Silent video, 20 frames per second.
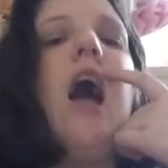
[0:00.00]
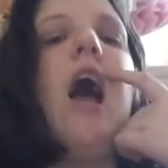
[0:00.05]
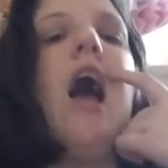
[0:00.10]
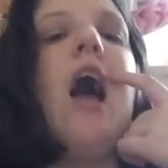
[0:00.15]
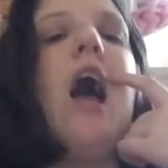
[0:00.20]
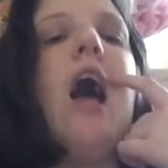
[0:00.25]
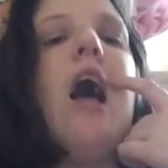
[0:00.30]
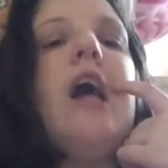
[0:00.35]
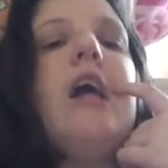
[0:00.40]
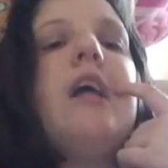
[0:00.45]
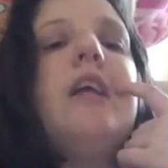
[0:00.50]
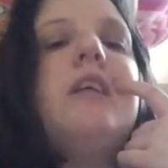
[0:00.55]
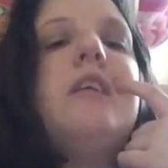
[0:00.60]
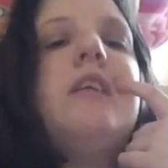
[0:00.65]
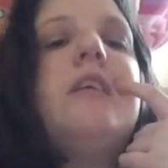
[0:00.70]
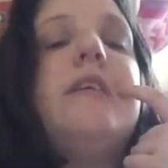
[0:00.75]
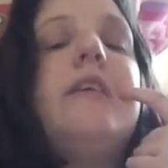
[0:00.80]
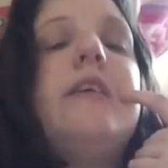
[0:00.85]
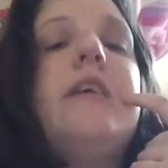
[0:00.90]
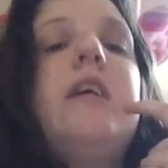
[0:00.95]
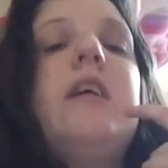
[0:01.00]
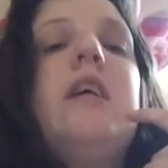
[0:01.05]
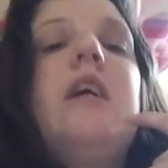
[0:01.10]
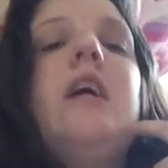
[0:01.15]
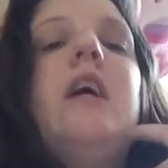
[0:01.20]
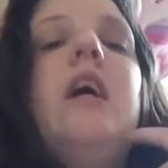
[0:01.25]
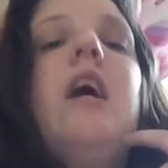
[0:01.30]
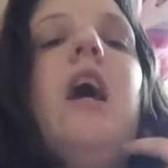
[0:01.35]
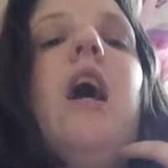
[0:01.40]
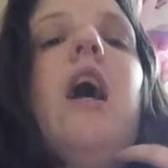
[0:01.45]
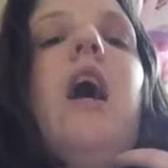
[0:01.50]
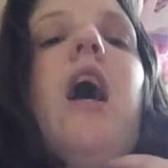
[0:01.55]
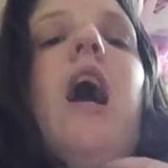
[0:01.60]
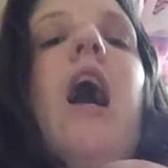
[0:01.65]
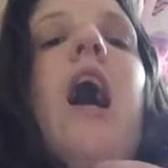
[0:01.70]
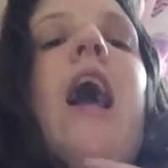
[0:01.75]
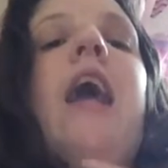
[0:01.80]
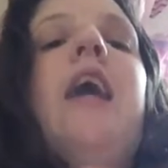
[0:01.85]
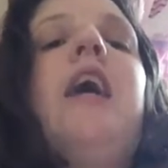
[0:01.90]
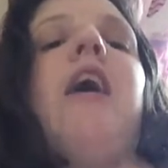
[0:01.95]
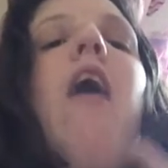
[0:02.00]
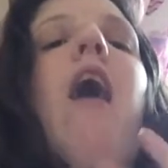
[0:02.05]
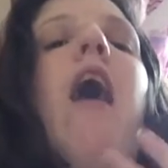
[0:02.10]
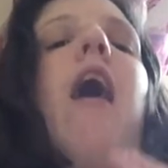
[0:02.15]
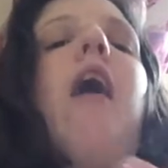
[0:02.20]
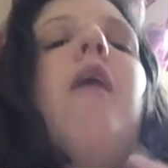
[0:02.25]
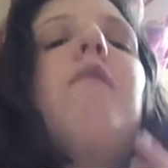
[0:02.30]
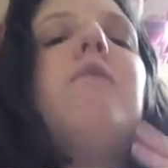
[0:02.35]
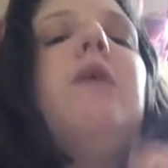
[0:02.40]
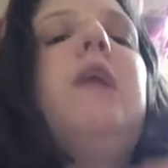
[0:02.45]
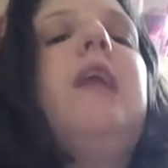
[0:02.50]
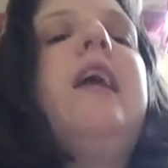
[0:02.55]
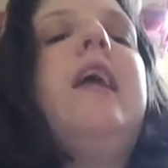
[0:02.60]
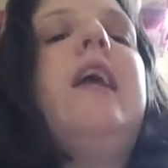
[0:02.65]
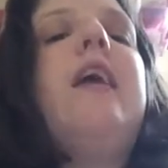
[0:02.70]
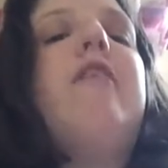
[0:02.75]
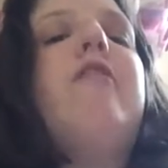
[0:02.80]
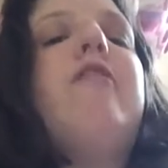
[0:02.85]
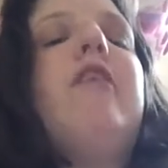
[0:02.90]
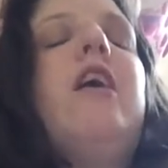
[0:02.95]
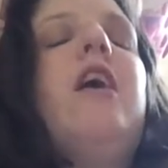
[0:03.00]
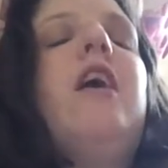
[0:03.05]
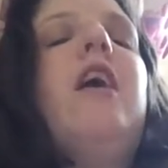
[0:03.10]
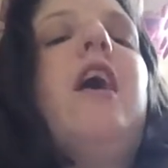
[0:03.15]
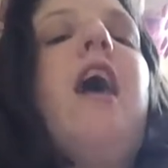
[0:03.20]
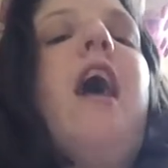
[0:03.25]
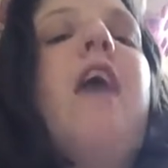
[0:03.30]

and I can't believe that